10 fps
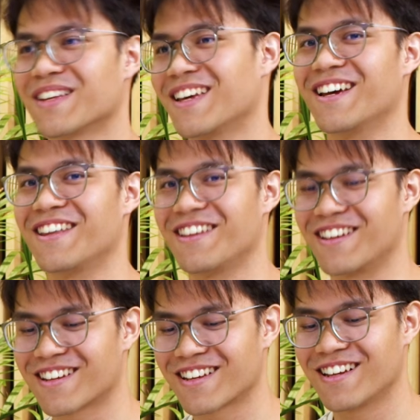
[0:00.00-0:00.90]
and I
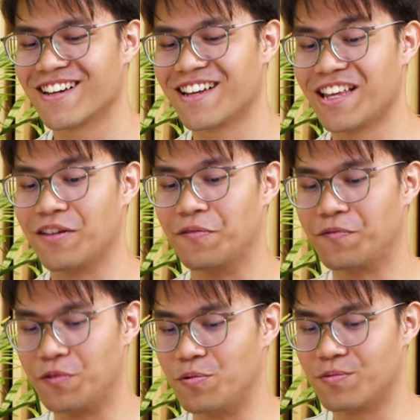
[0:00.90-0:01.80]
think if
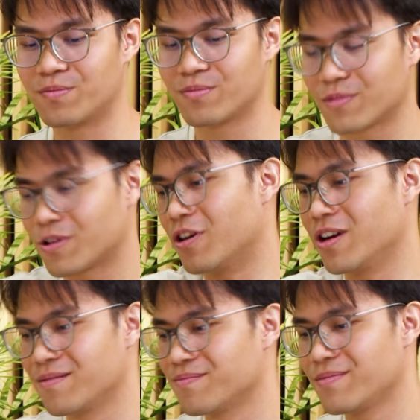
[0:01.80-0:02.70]
you
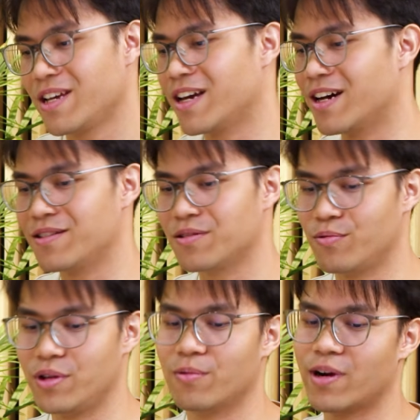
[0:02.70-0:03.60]
got AI to
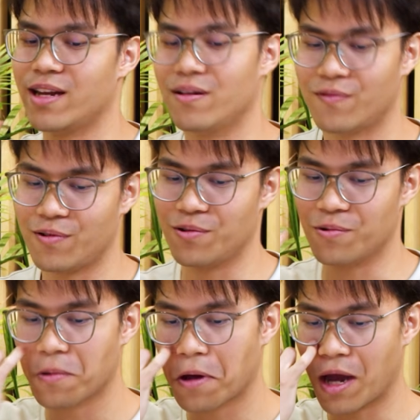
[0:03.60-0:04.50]
rewrite it for you,